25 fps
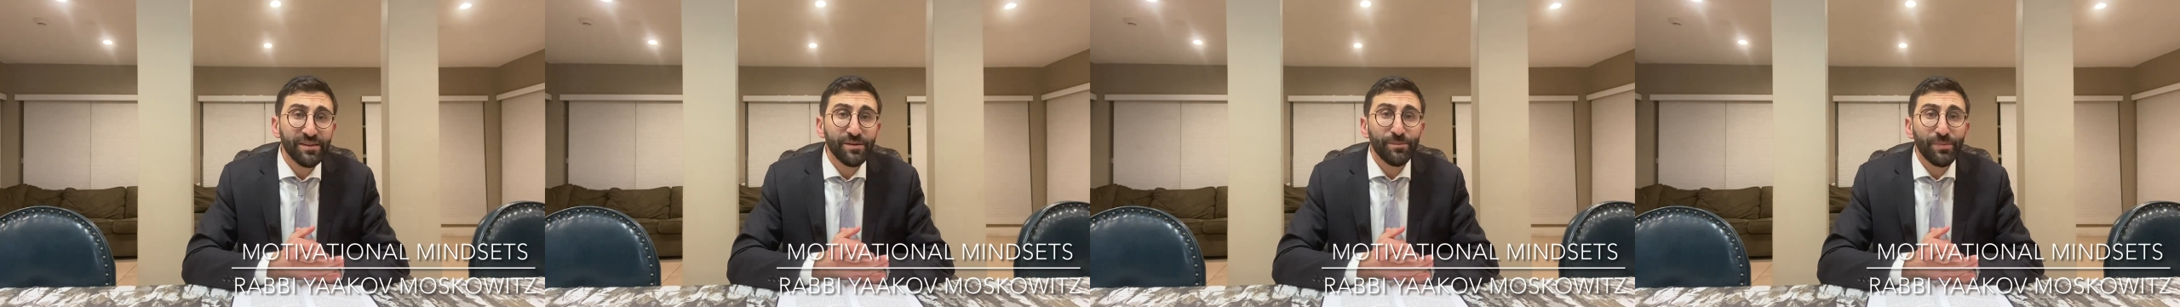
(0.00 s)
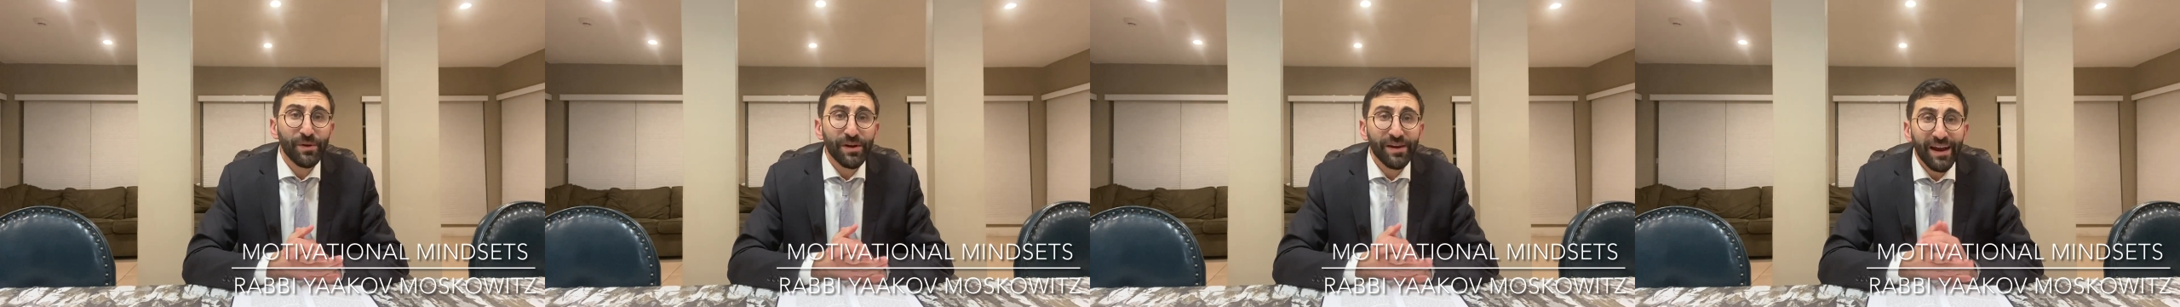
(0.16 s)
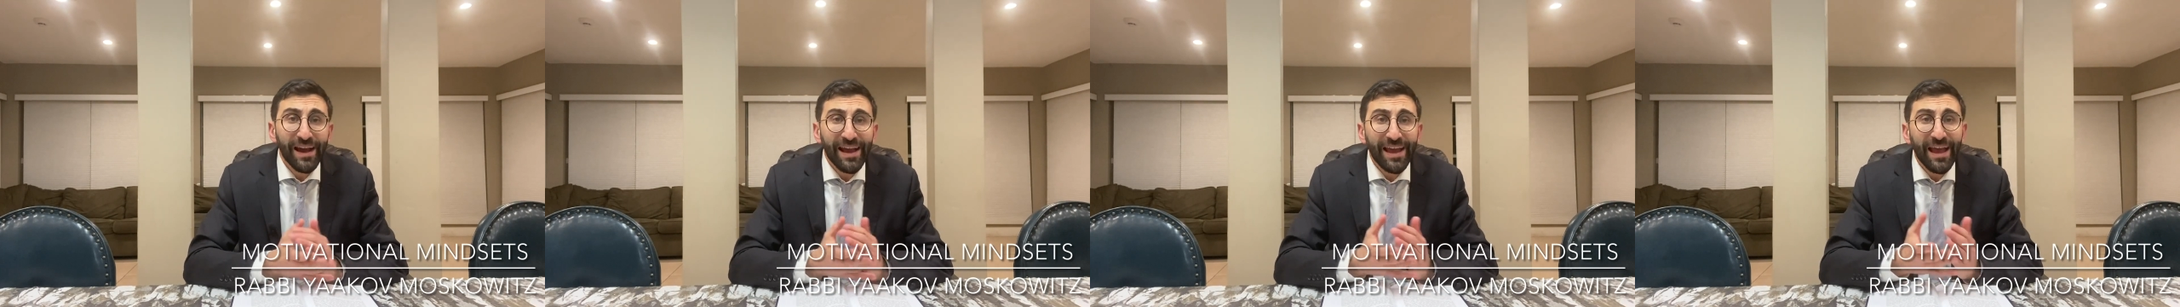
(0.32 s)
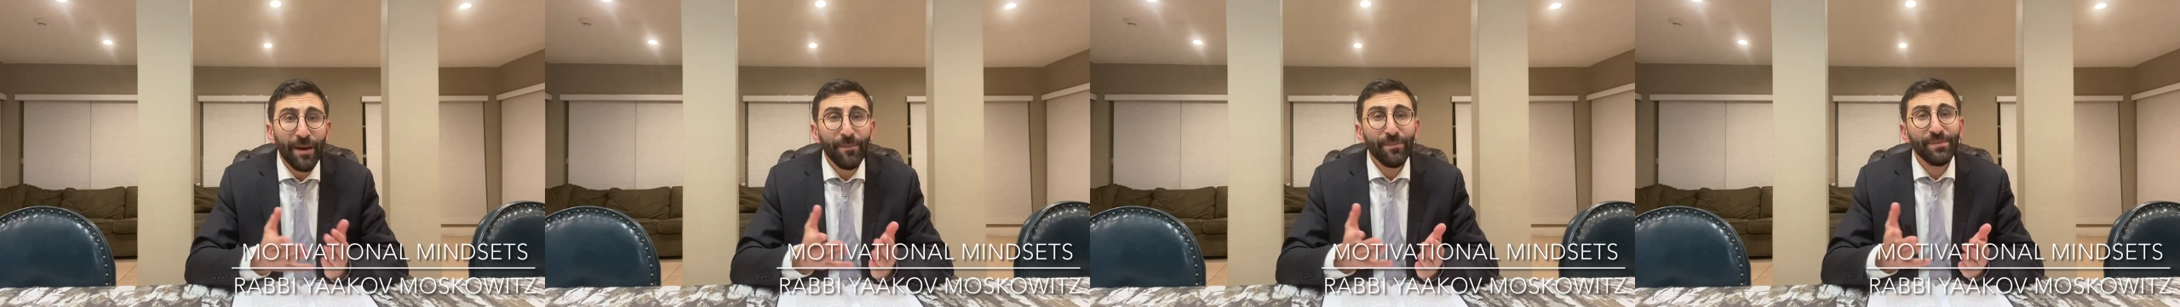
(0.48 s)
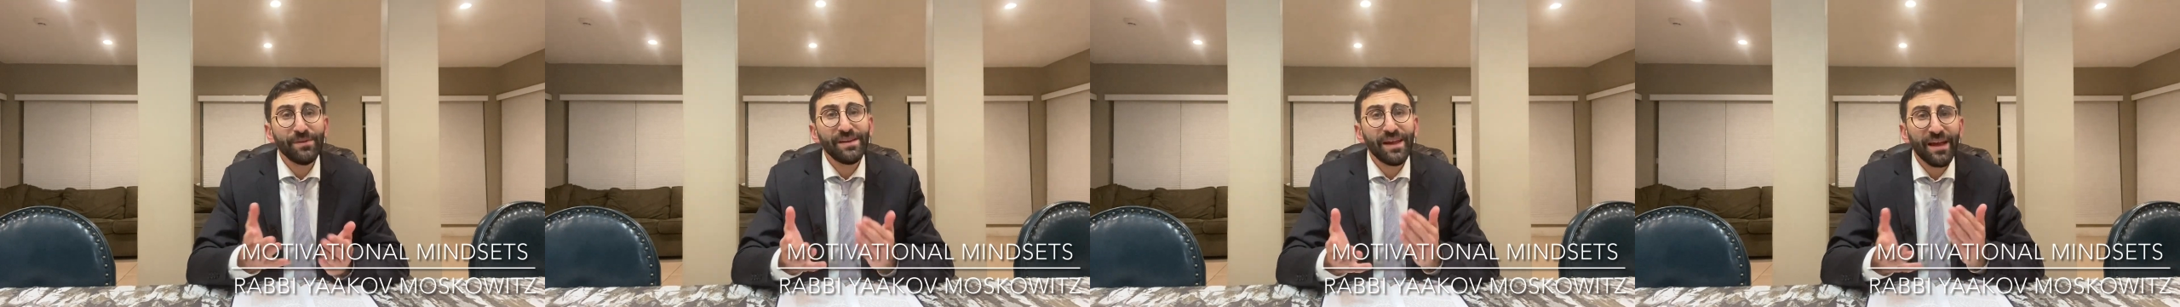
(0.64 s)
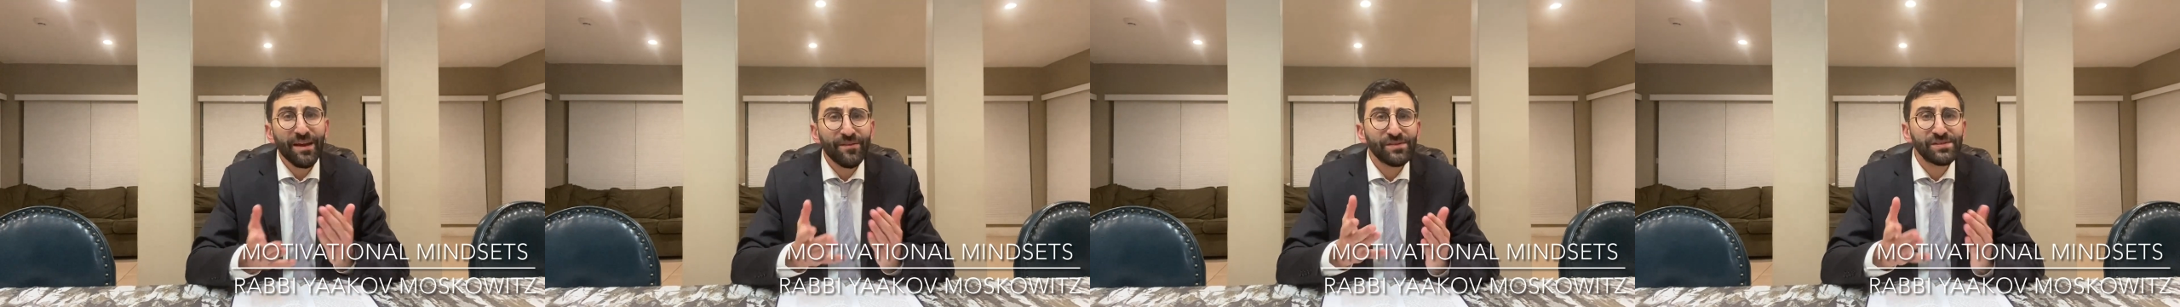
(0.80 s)
but I happen
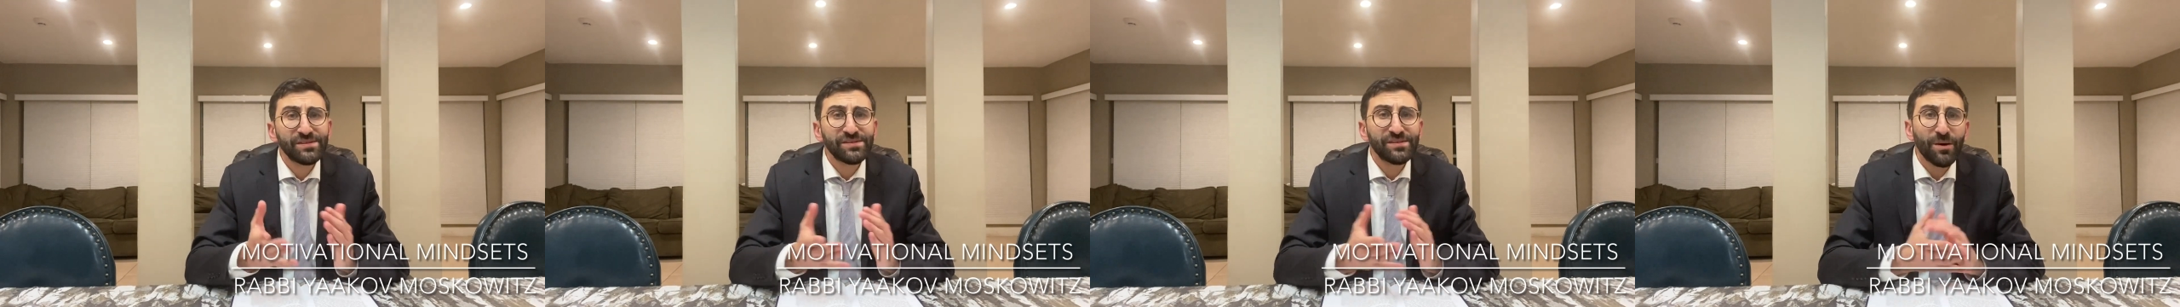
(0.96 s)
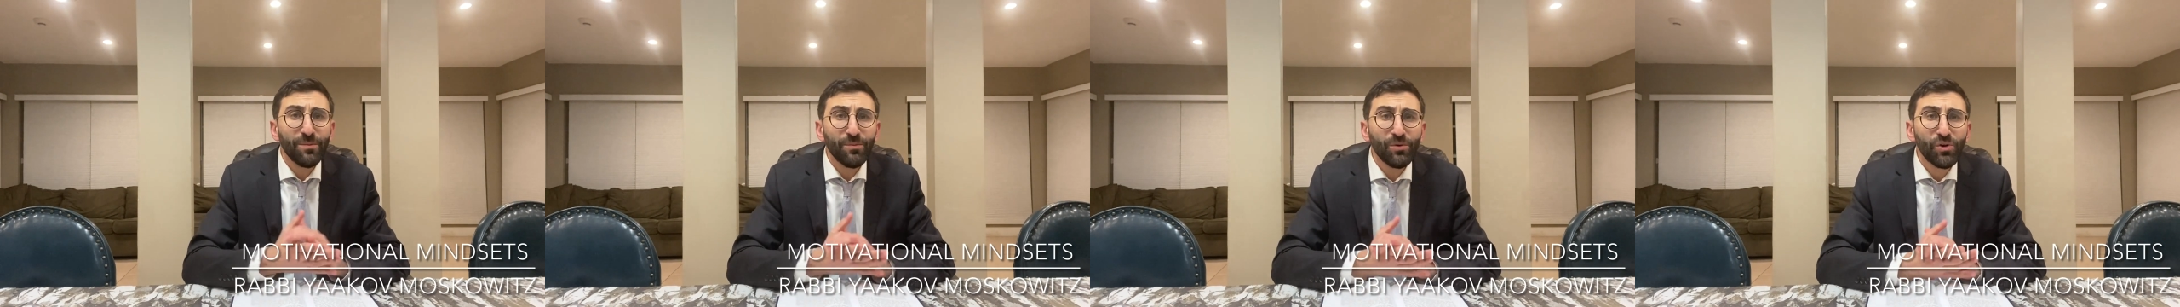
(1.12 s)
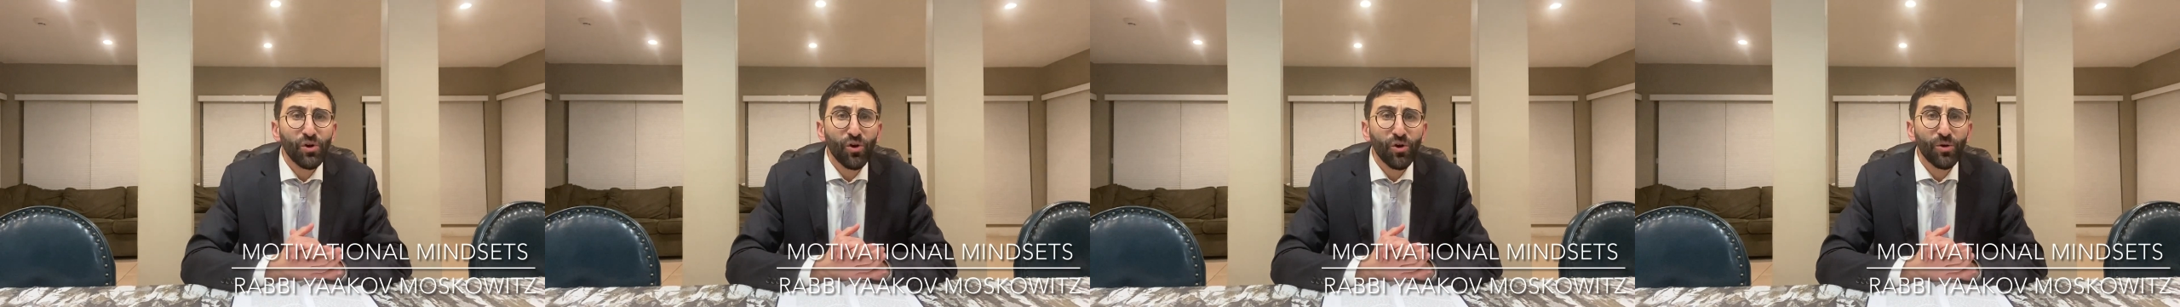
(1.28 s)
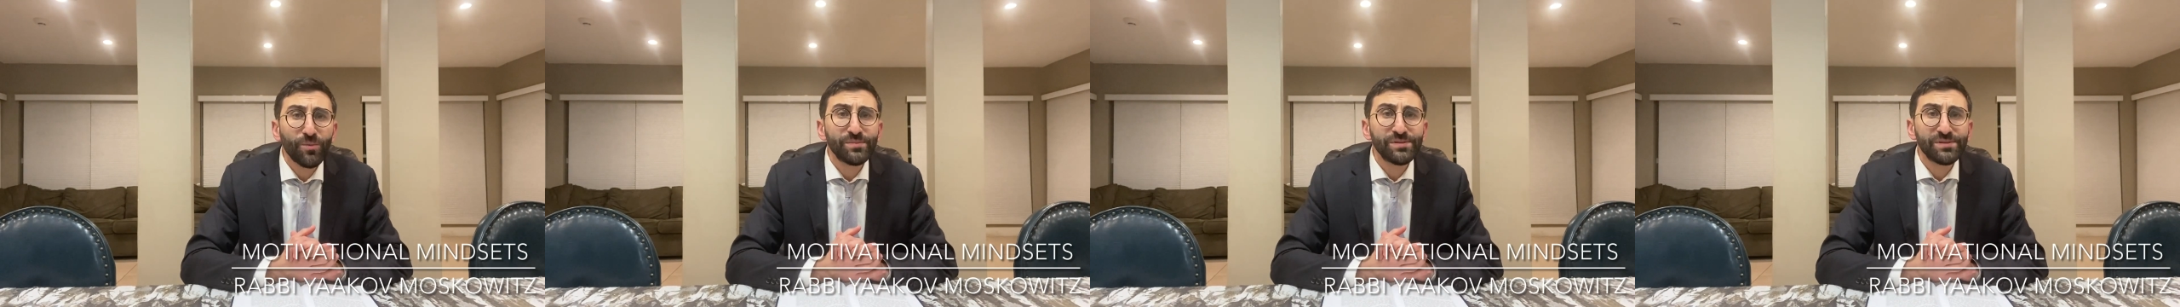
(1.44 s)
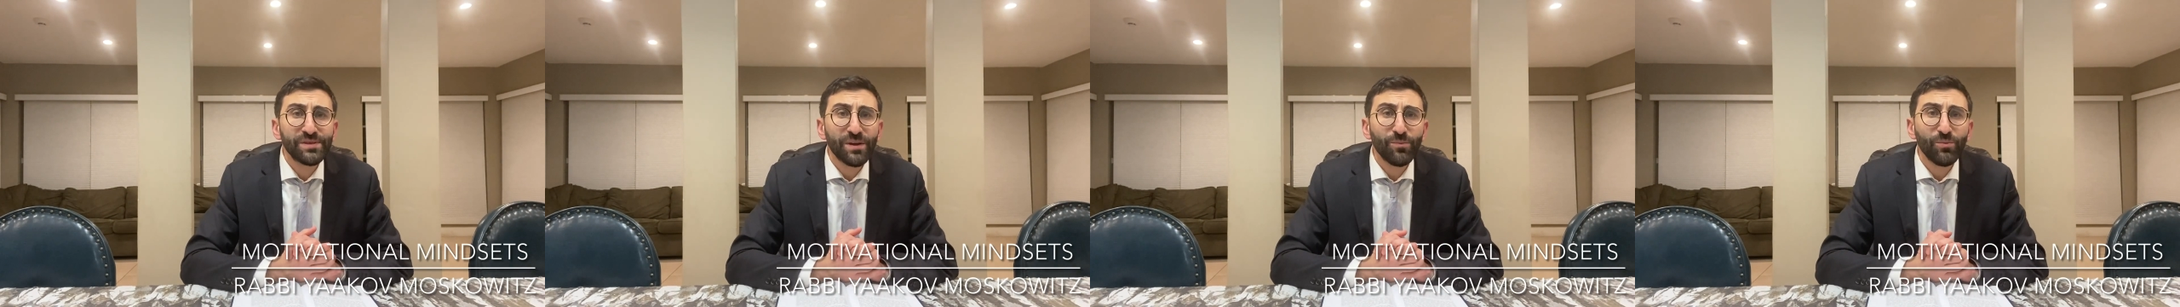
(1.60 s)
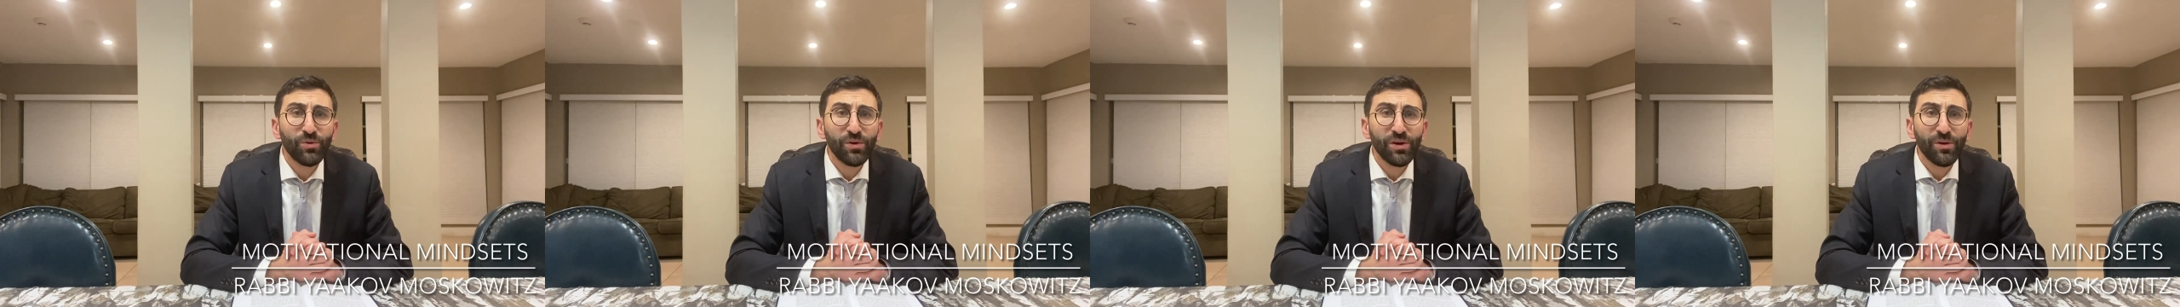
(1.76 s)
to have a summer home
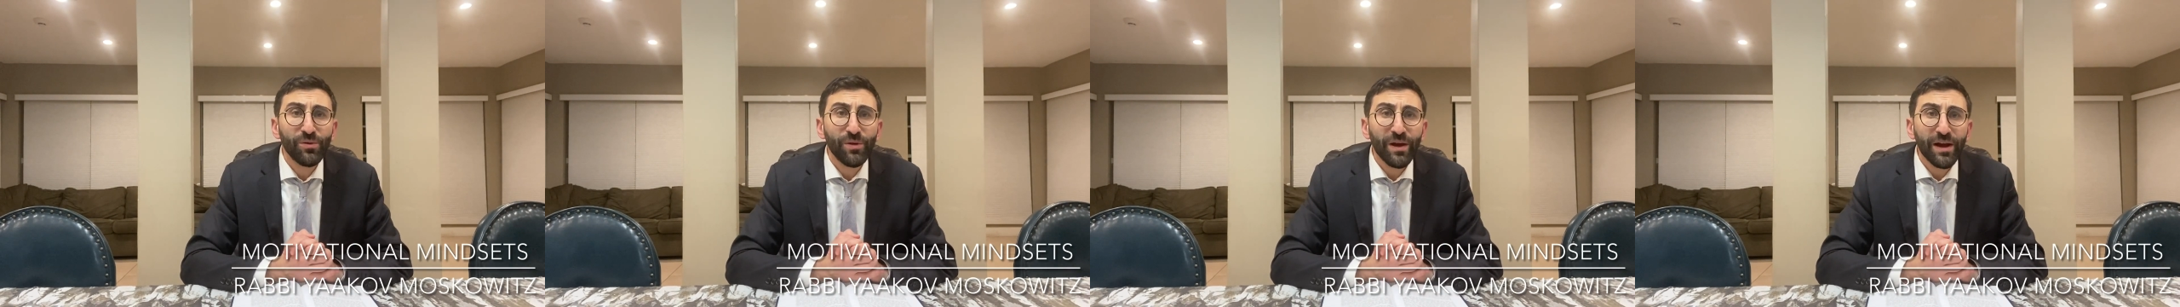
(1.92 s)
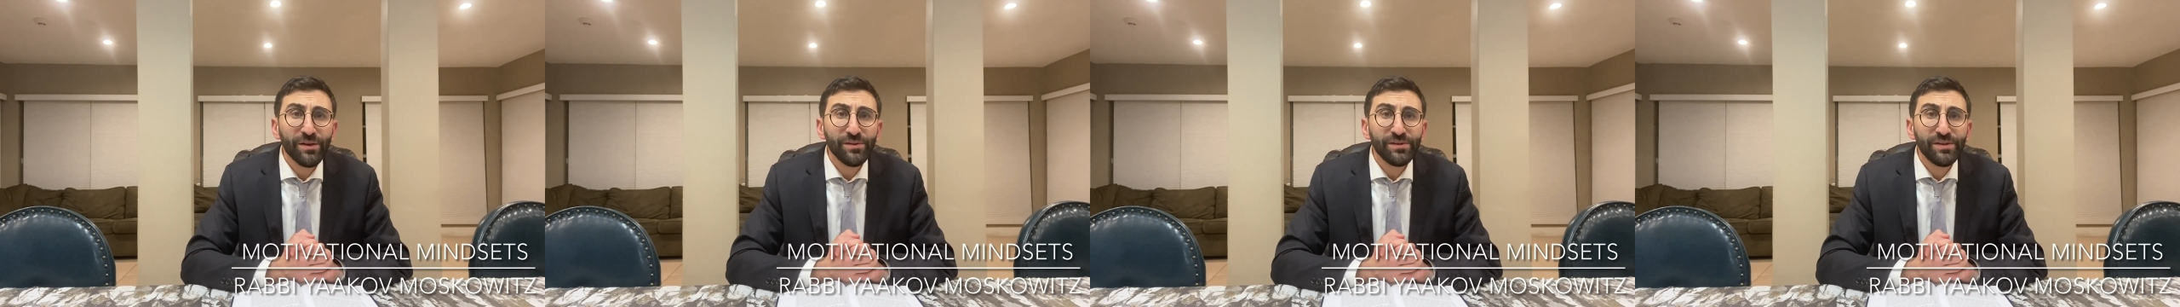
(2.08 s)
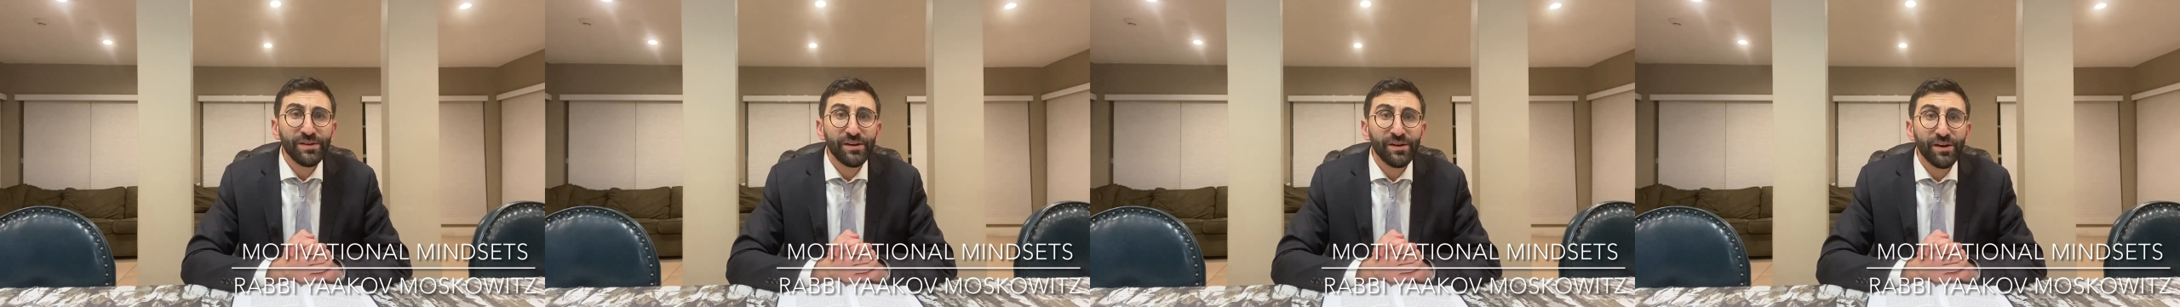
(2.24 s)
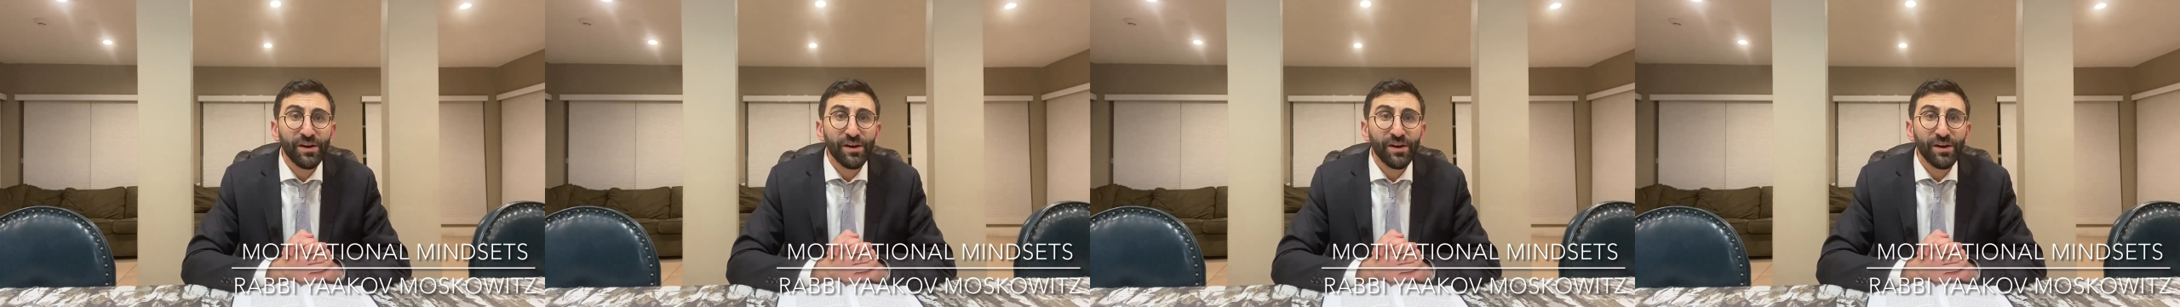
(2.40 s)
somewhere around here."